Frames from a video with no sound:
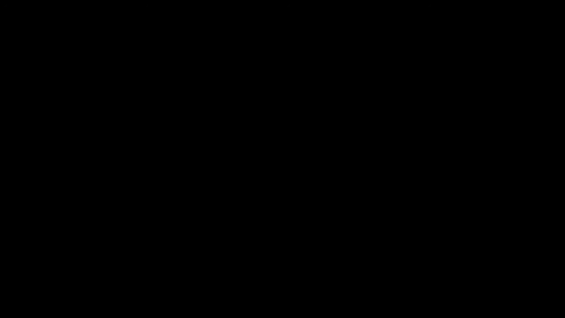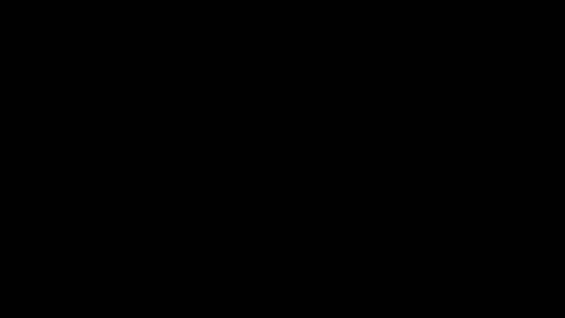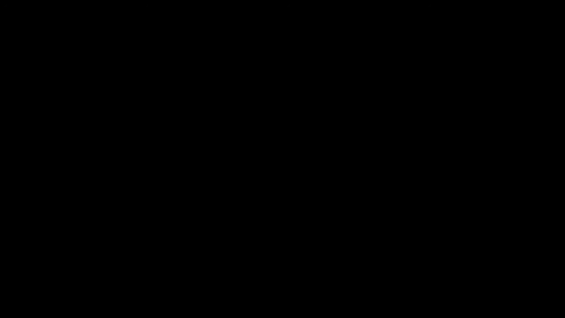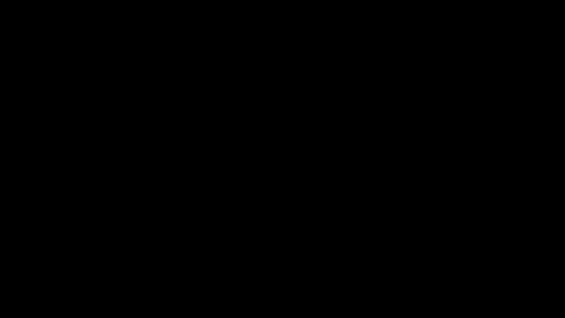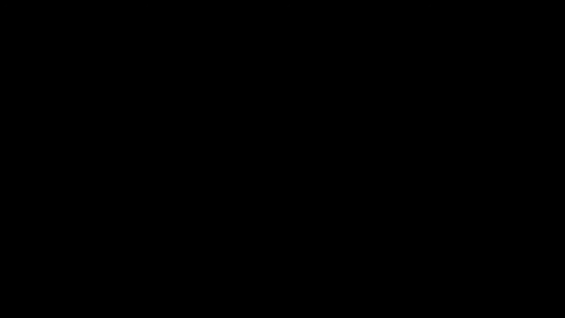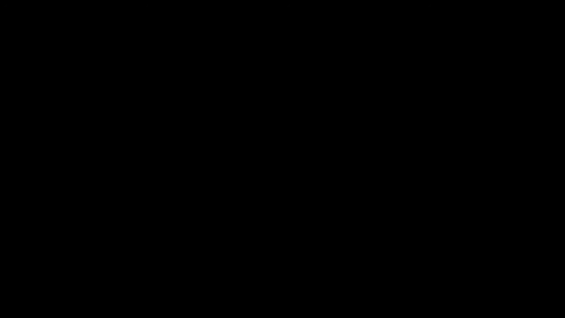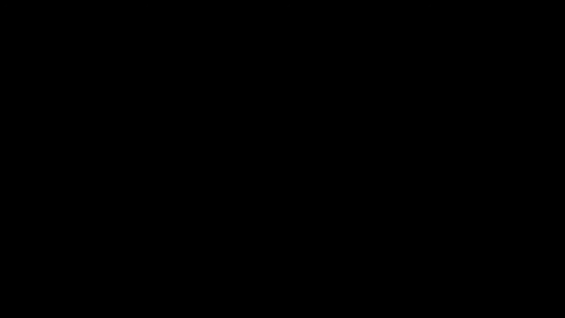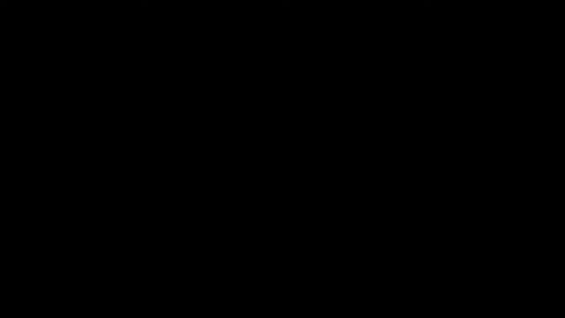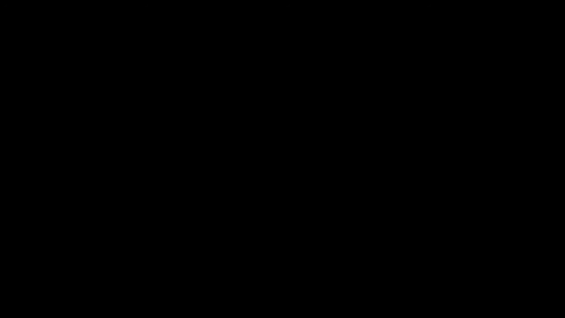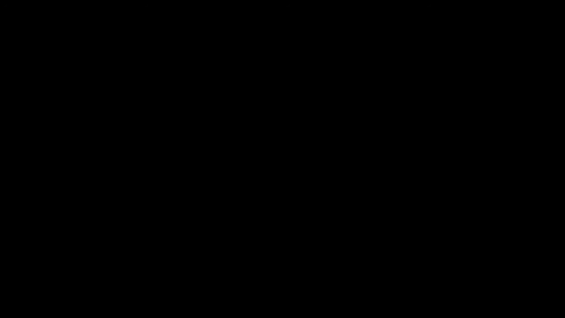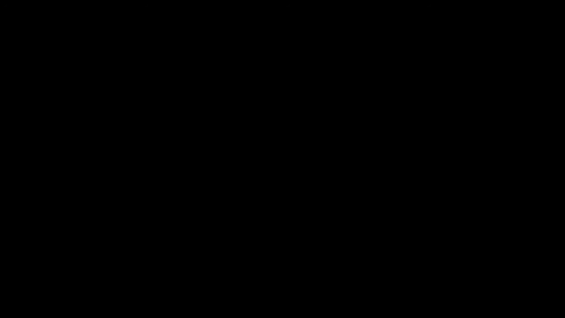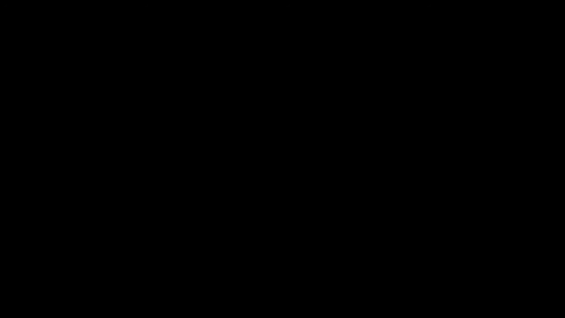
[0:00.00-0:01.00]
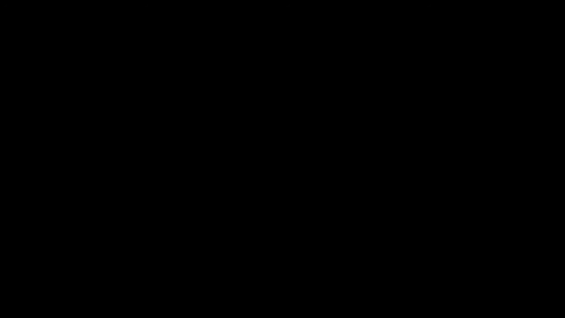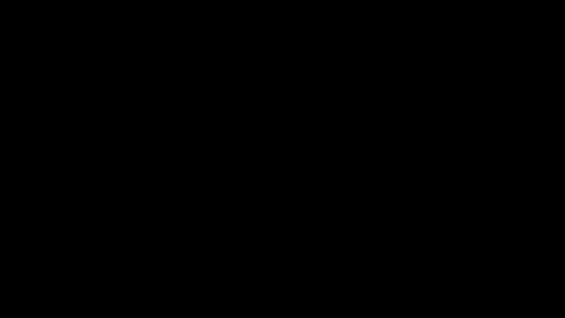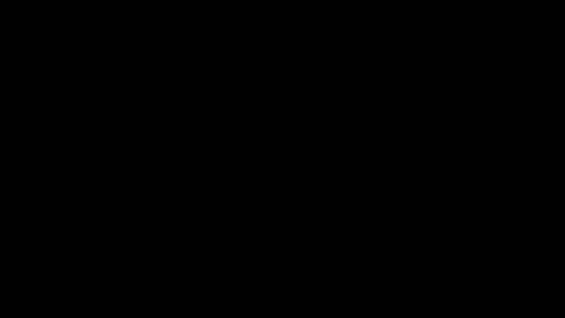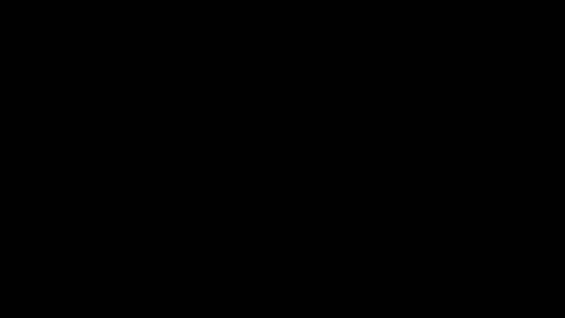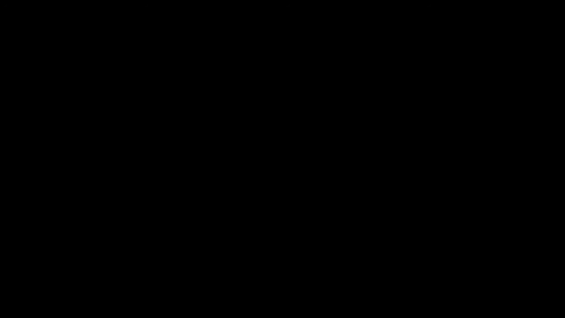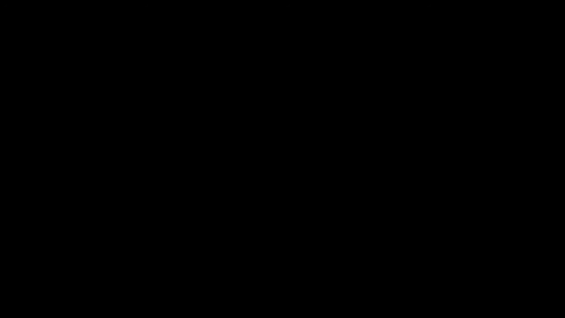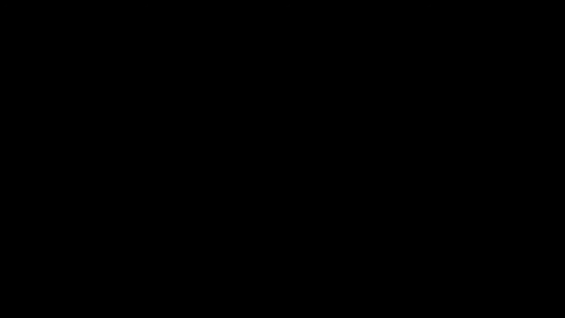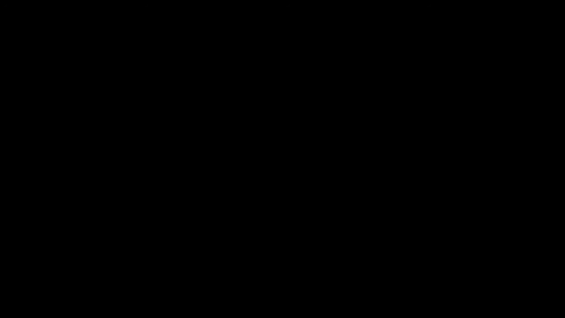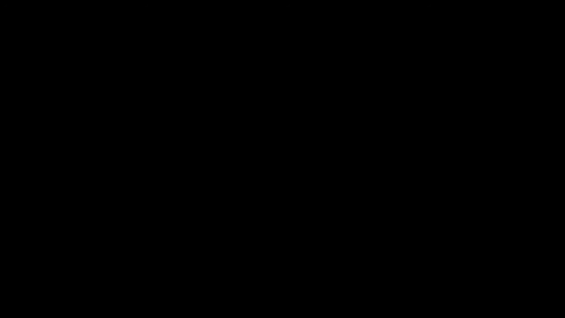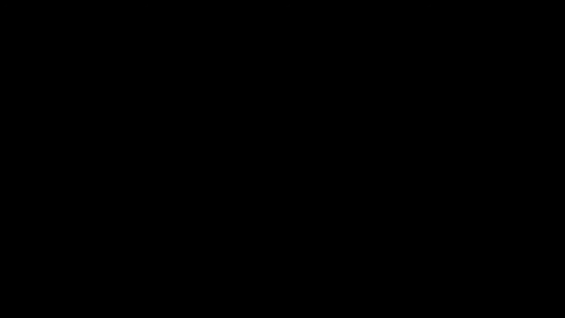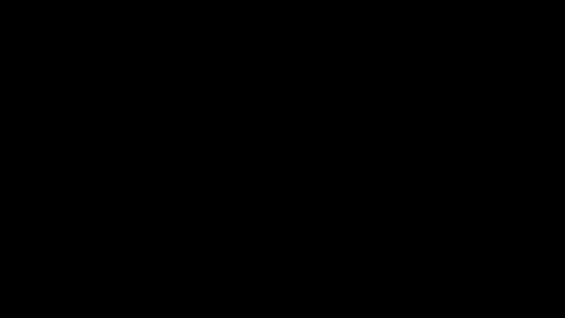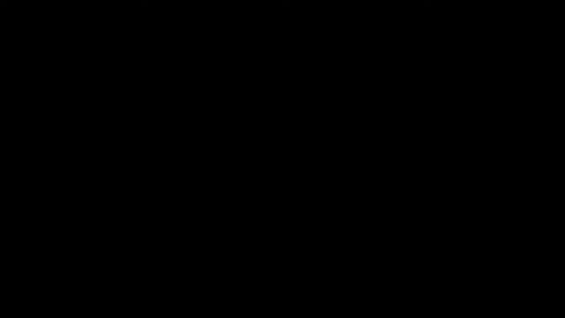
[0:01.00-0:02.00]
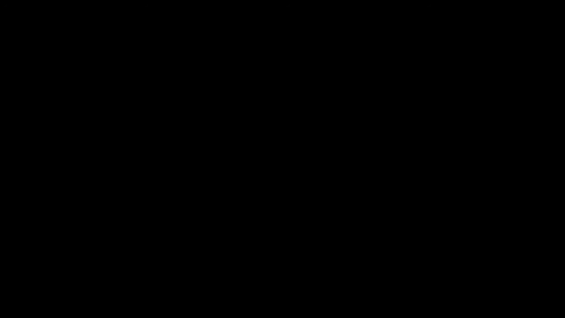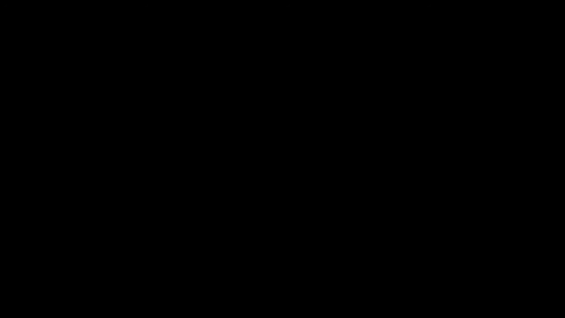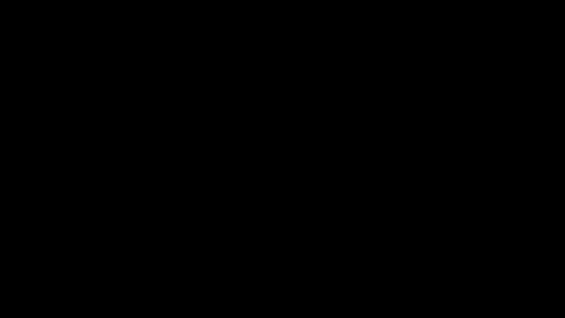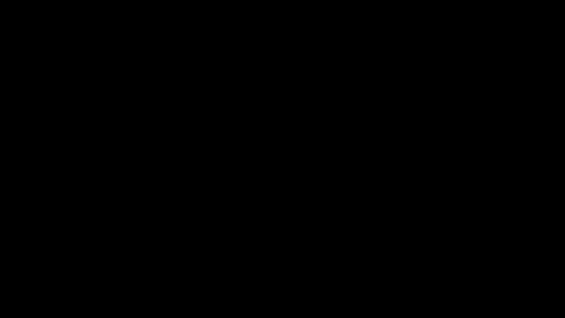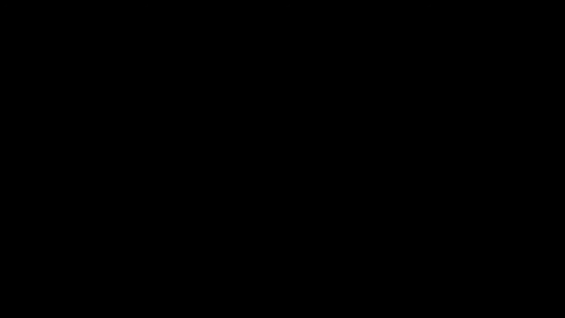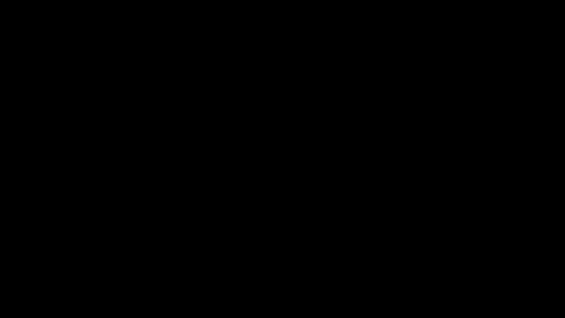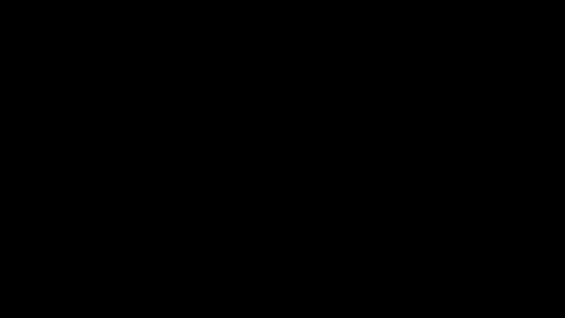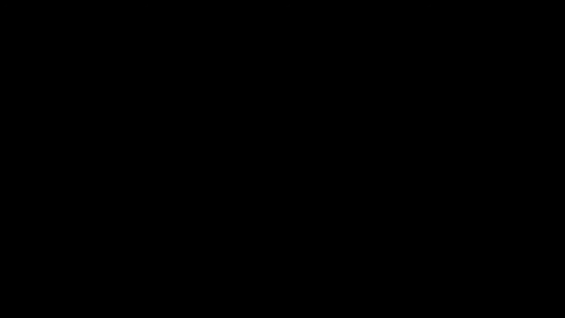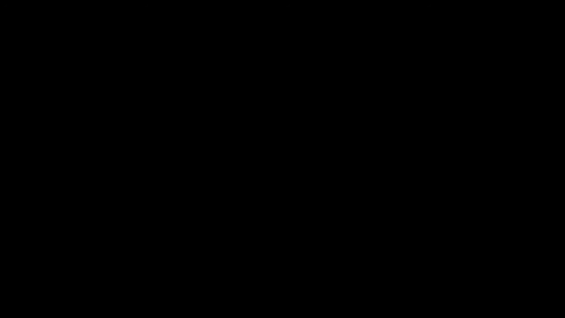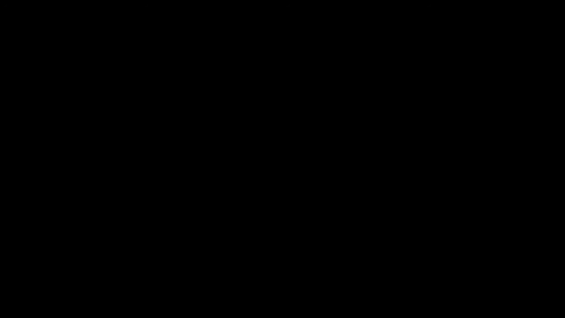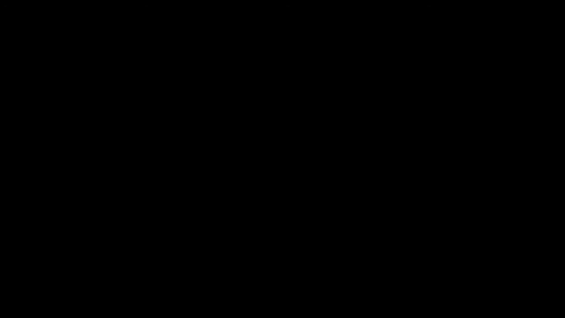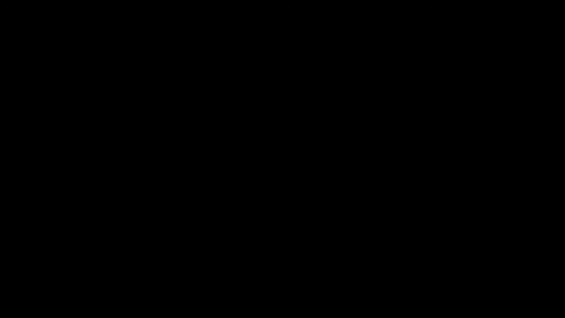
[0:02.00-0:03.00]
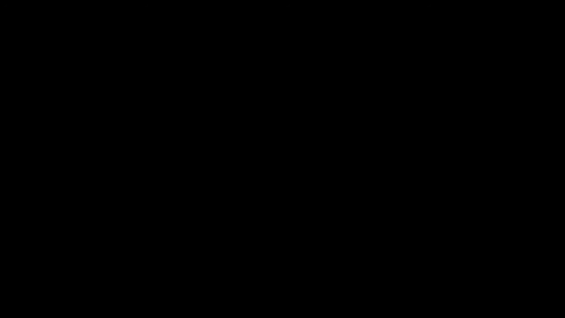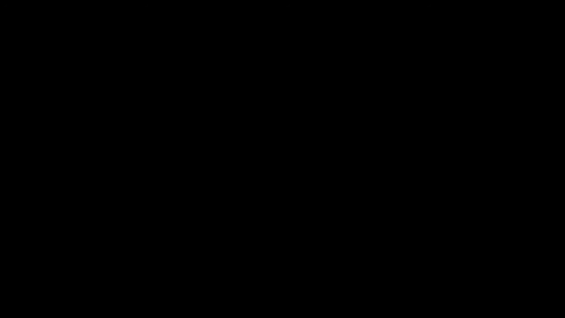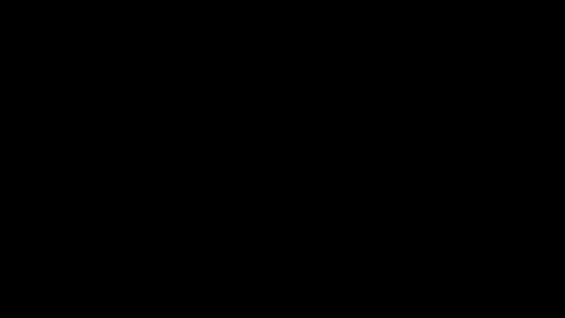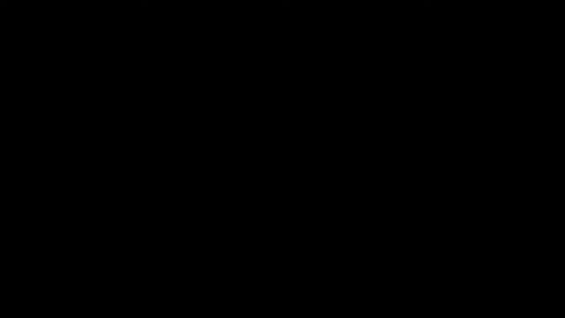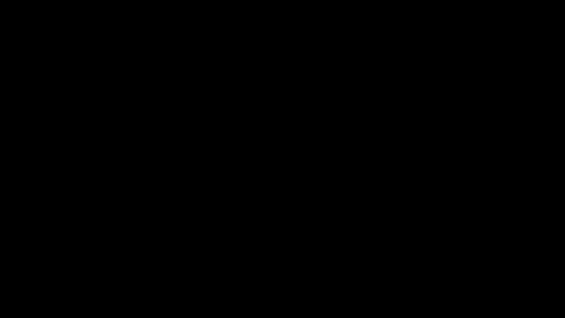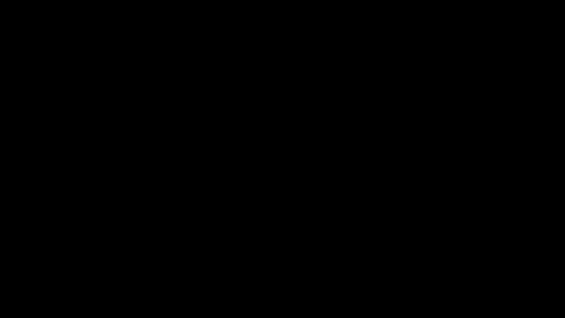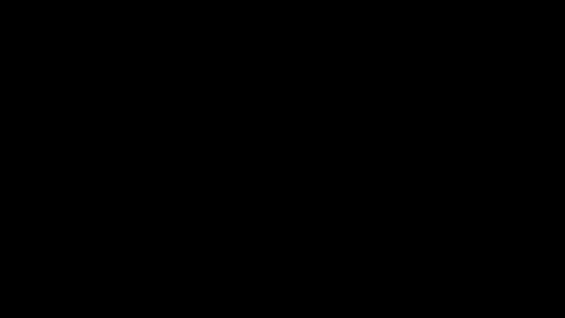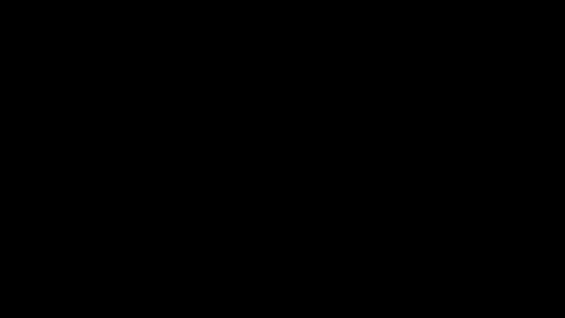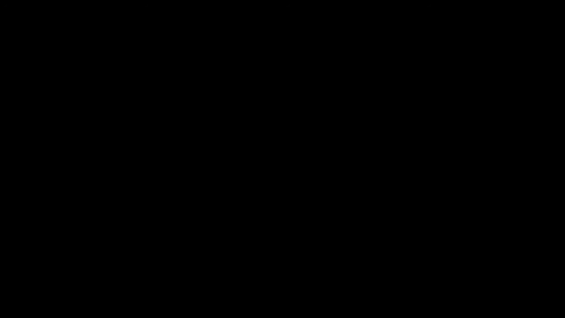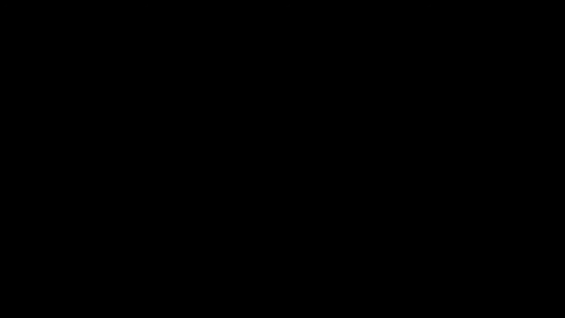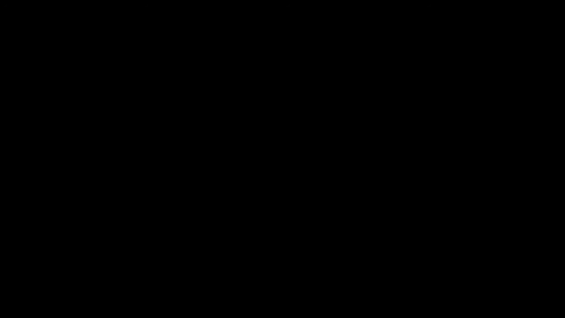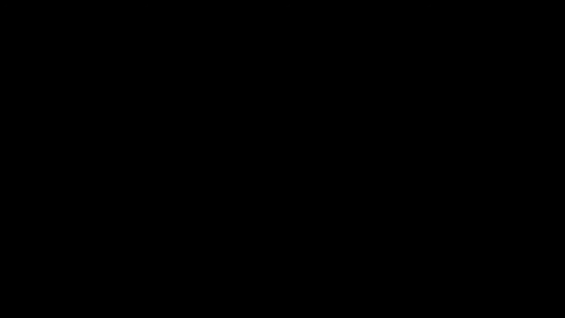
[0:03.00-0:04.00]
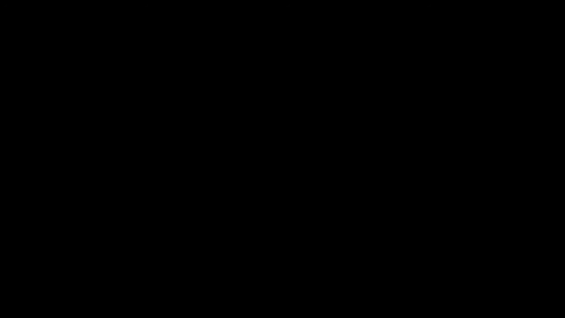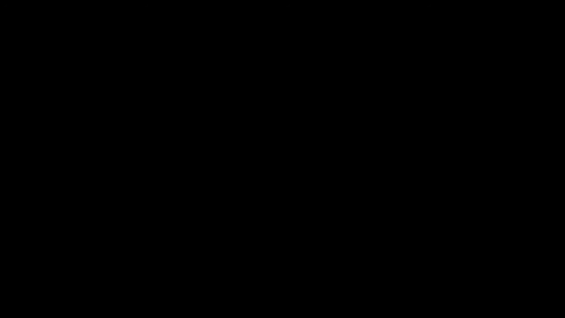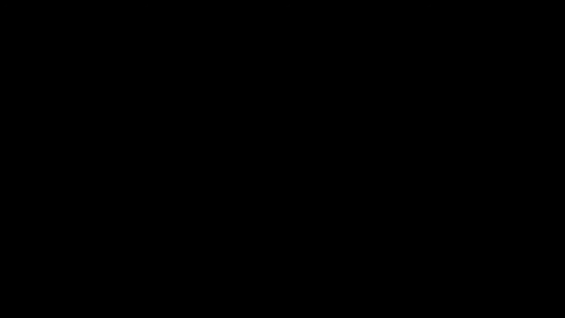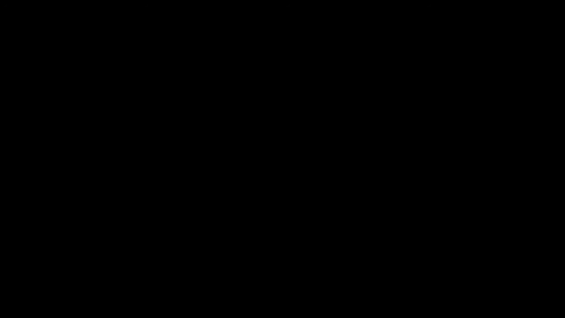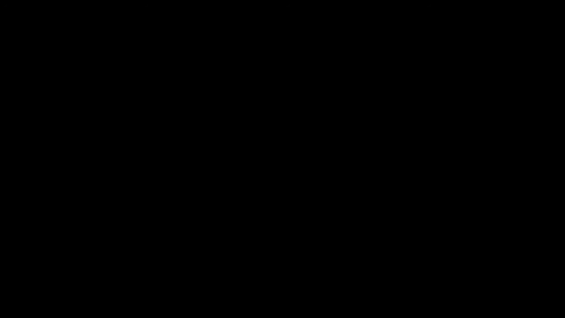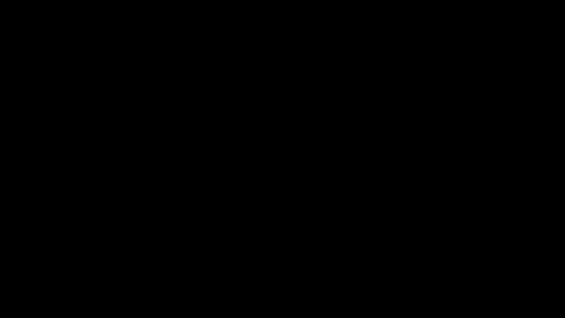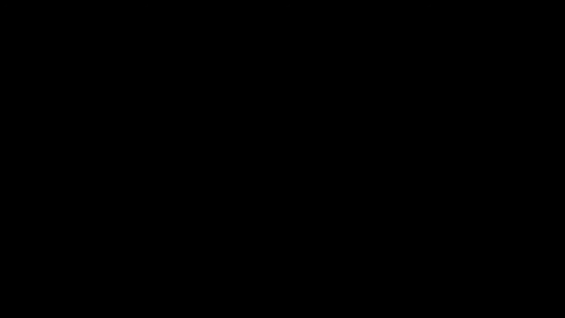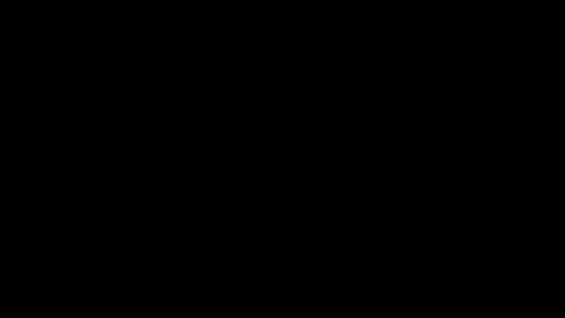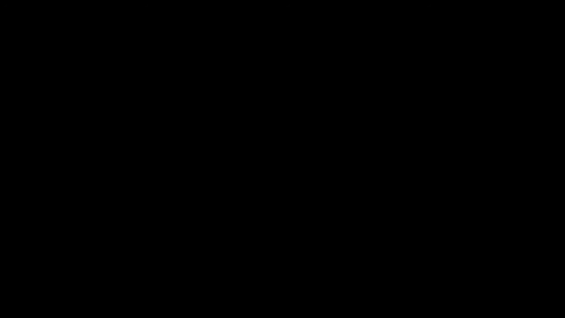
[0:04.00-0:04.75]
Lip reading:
[unreadable: no face in view]